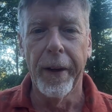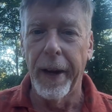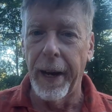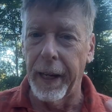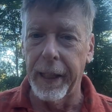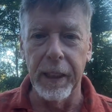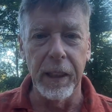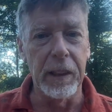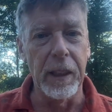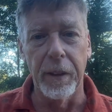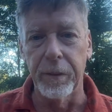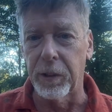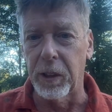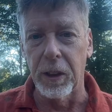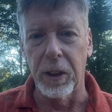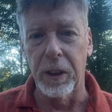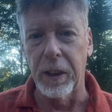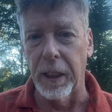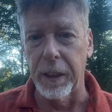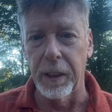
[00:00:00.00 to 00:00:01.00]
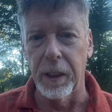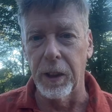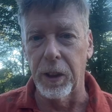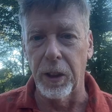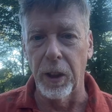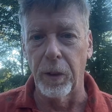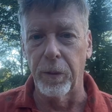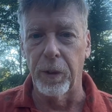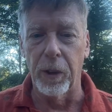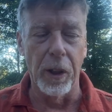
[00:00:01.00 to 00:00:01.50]
I guess I've just said this
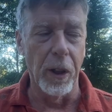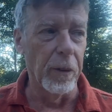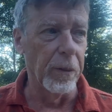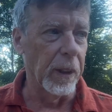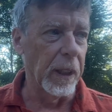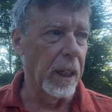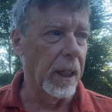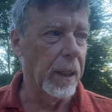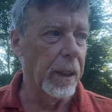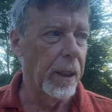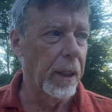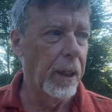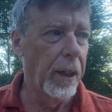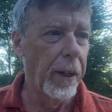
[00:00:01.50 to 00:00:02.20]
over and over again.